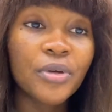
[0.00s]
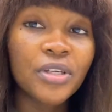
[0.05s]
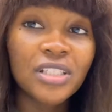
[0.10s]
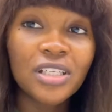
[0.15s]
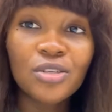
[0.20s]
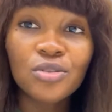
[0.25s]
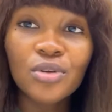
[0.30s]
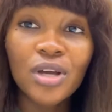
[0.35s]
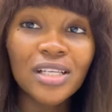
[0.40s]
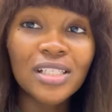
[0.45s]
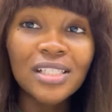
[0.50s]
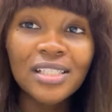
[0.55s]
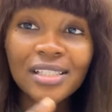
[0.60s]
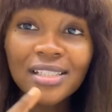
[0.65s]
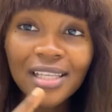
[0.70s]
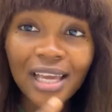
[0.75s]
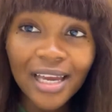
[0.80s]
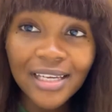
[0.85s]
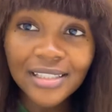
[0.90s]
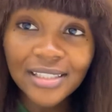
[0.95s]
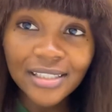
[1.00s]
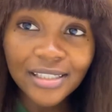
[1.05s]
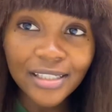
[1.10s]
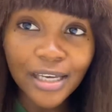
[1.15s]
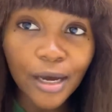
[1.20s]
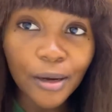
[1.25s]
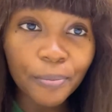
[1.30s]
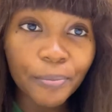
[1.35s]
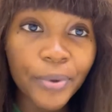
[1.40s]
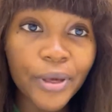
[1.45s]
patient to actually tidy
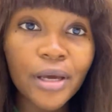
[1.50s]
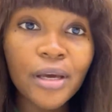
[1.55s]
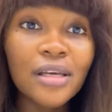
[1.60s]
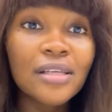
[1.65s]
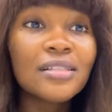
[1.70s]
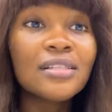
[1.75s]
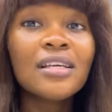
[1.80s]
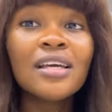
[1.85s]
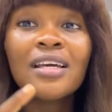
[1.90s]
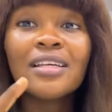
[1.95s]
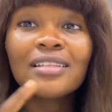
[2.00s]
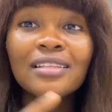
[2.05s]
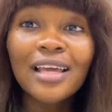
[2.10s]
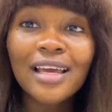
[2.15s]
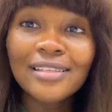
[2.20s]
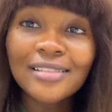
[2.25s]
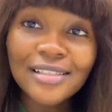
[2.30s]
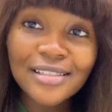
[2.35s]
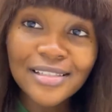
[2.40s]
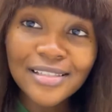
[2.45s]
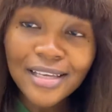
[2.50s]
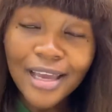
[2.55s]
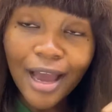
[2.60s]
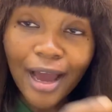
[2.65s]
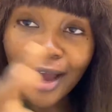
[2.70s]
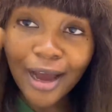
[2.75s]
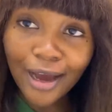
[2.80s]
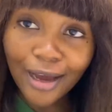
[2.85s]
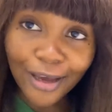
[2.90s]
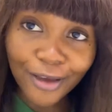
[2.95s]
their bed, tidy
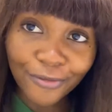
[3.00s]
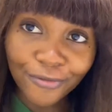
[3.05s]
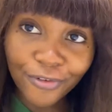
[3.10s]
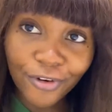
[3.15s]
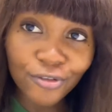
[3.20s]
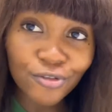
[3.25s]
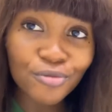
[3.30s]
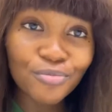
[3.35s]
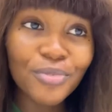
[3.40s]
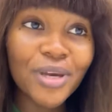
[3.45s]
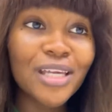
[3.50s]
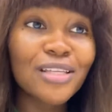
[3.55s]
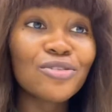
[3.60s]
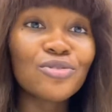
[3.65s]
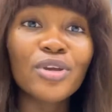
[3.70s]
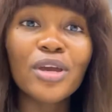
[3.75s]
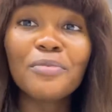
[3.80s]
their environment.